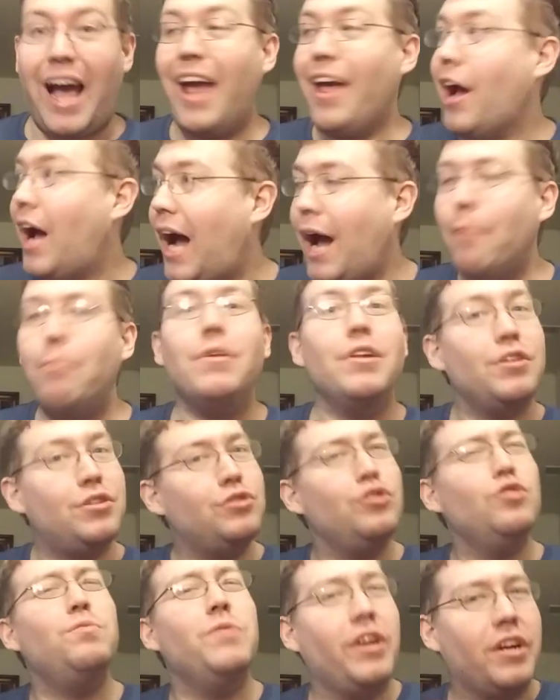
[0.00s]
I would
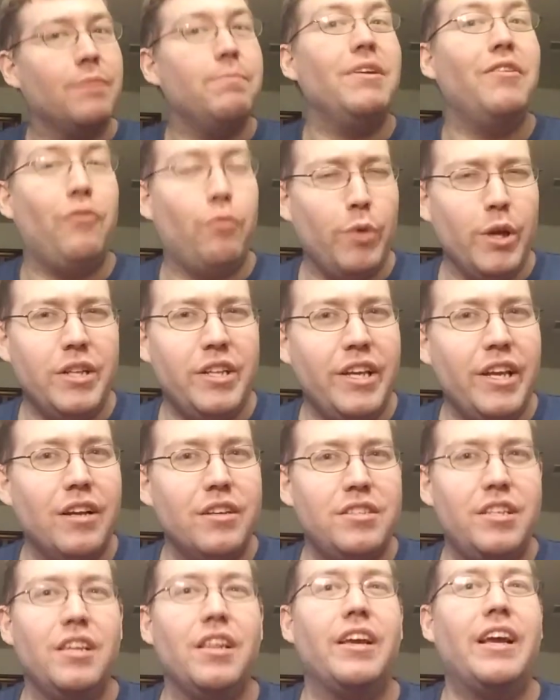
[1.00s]
assume they're going to be free
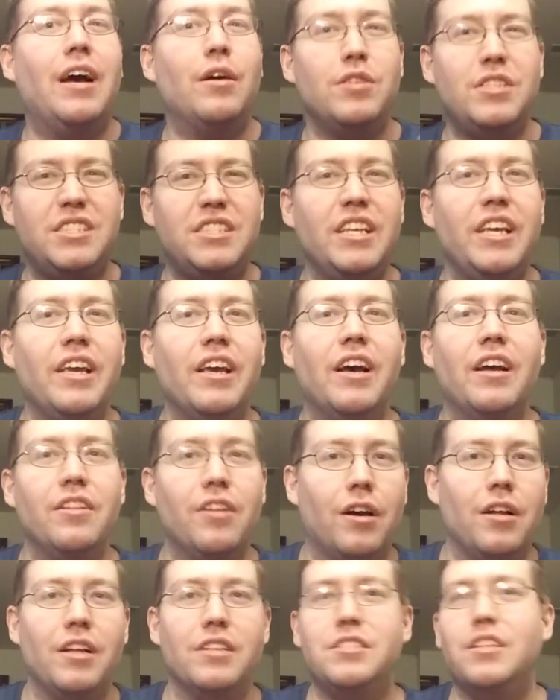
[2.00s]
DLC, like how Sia and
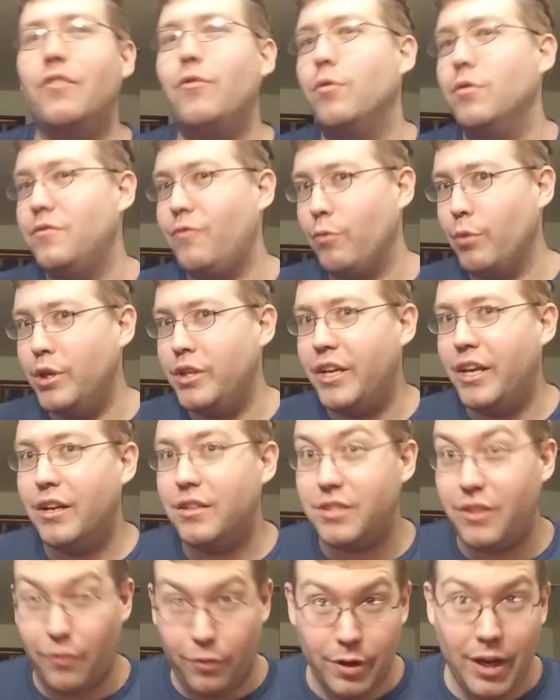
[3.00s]
all that stuff was free
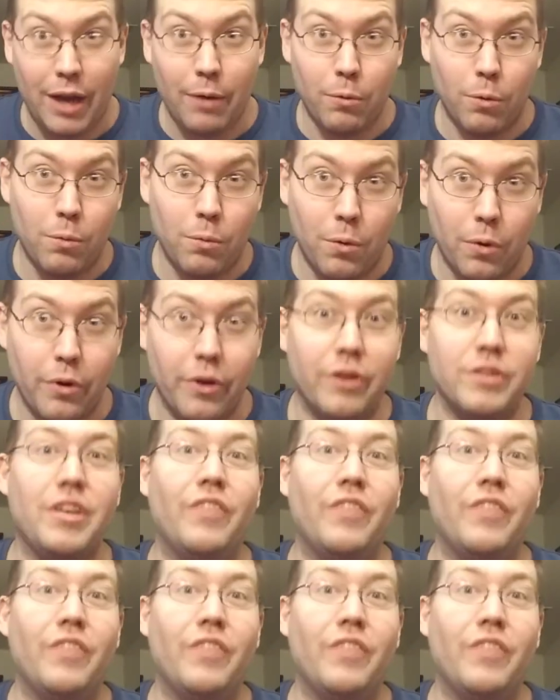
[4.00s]
DLC for Hyrule Warriors.